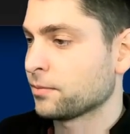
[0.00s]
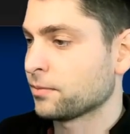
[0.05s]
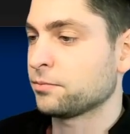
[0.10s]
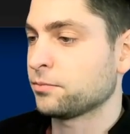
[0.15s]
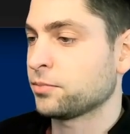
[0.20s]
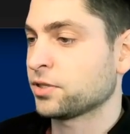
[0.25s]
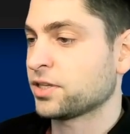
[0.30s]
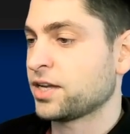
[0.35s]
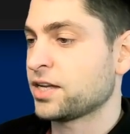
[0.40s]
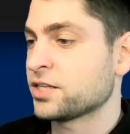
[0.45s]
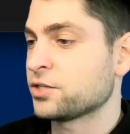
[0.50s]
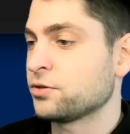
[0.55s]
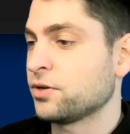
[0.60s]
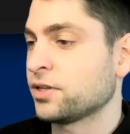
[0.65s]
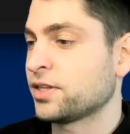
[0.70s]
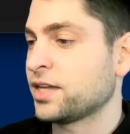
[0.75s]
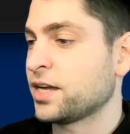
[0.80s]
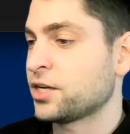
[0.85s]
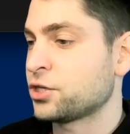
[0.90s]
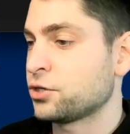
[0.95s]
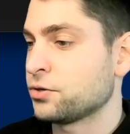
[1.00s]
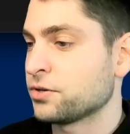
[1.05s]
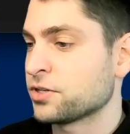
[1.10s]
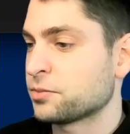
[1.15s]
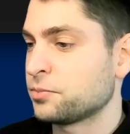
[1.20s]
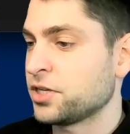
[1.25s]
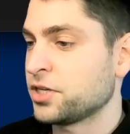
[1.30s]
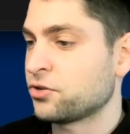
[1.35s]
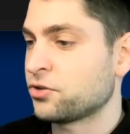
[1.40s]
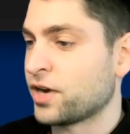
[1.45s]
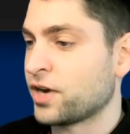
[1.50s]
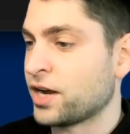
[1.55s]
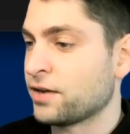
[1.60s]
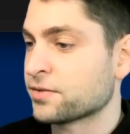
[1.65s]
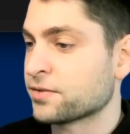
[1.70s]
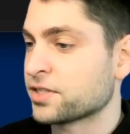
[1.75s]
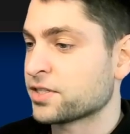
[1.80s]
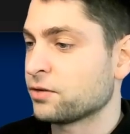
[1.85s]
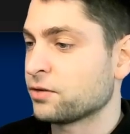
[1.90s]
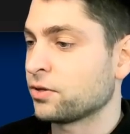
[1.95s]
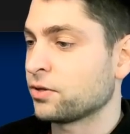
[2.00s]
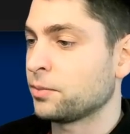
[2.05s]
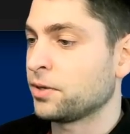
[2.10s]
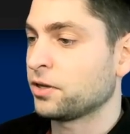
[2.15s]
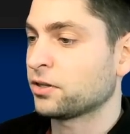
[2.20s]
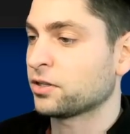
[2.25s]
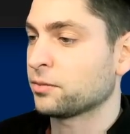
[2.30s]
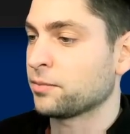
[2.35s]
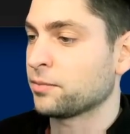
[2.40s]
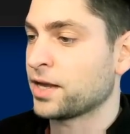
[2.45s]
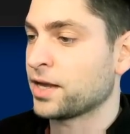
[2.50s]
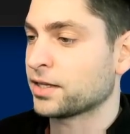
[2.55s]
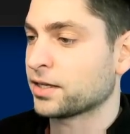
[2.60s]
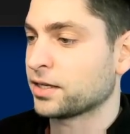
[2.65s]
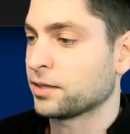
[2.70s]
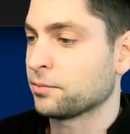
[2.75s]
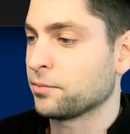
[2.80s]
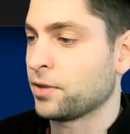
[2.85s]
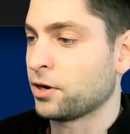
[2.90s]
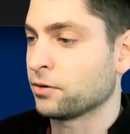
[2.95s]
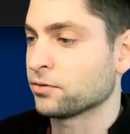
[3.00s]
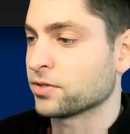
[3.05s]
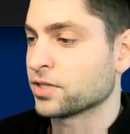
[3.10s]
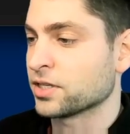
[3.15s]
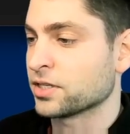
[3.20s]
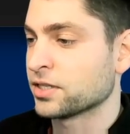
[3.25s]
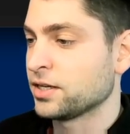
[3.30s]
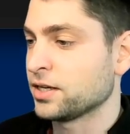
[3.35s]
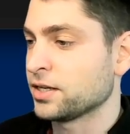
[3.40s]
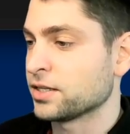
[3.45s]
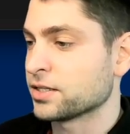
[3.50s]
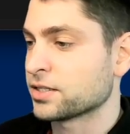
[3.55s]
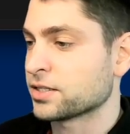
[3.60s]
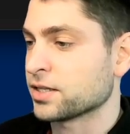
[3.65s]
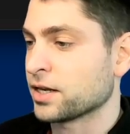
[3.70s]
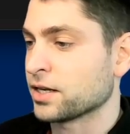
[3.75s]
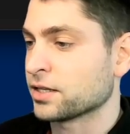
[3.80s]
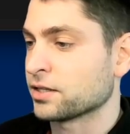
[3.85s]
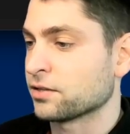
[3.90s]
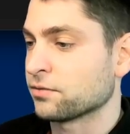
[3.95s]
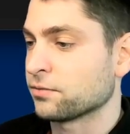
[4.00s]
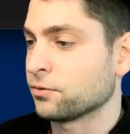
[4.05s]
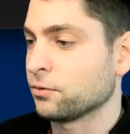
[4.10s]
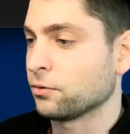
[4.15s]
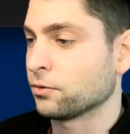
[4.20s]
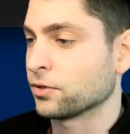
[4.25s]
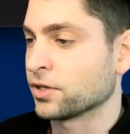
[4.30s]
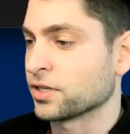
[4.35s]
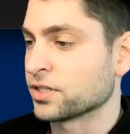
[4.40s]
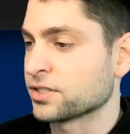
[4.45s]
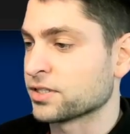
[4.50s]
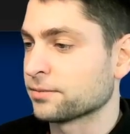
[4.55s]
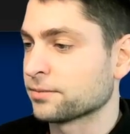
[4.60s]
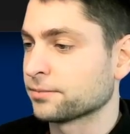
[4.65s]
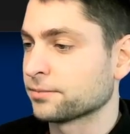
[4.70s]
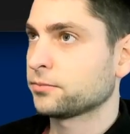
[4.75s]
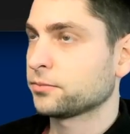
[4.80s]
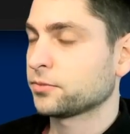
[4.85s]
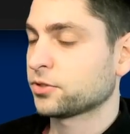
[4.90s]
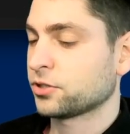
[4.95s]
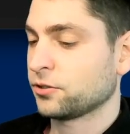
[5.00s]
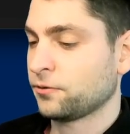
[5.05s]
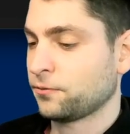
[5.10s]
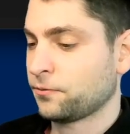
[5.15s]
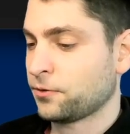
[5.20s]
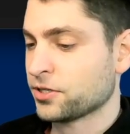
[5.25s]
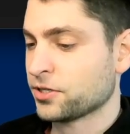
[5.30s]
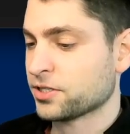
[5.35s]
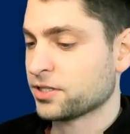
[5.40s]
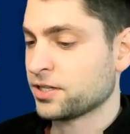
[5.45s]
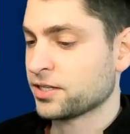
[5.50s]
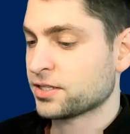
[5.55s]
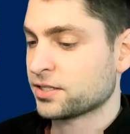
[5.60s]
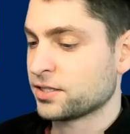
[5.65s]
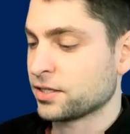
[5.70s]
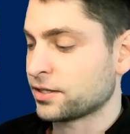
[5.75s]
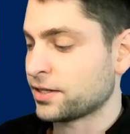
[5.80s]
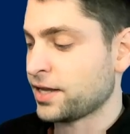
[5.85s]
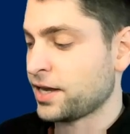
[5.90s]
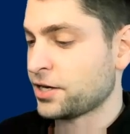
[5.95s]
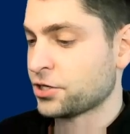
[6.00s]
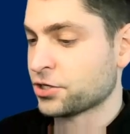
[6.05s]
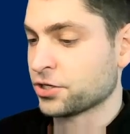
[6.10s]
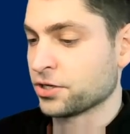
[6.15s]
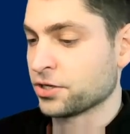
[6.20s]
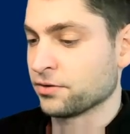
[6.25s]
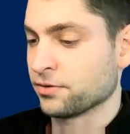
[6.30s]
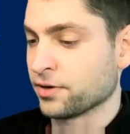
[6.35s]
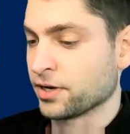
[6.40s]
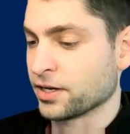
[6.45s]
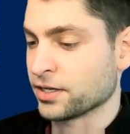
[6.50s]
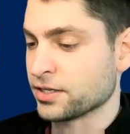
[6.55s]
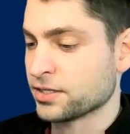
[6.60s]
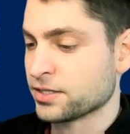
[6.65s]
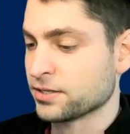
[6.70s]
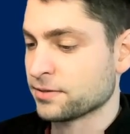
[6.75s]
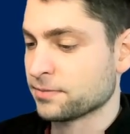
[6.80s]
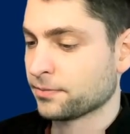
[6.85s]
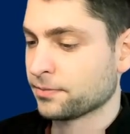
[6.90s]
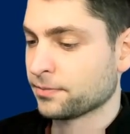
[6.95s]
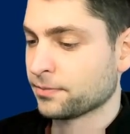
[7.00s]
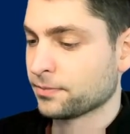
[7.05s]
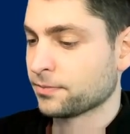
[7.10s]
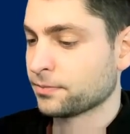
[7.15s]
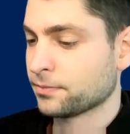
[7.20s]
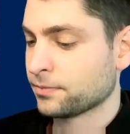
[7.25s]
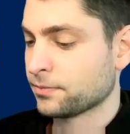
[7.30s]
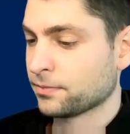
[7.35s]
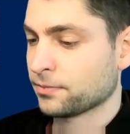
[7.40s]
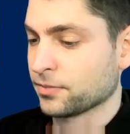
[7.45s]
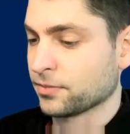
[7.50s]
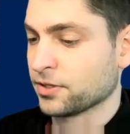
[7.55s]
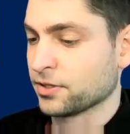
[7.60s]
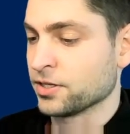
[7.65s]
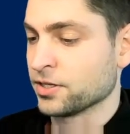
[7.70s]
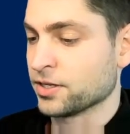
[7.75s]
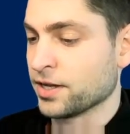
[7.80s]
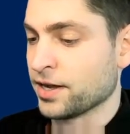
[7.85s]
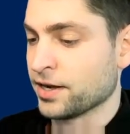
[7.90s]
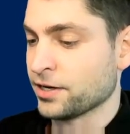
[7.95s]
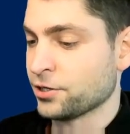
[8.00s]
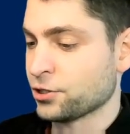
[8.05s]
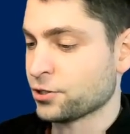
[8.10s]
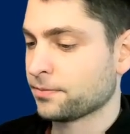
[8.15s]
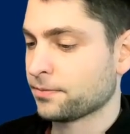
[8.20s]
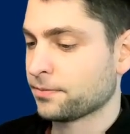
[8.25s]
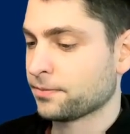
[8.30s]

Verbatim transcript: But as you attach U S B drives, they will be automatically mounted inside the folders. So first let's detach the device. Detach.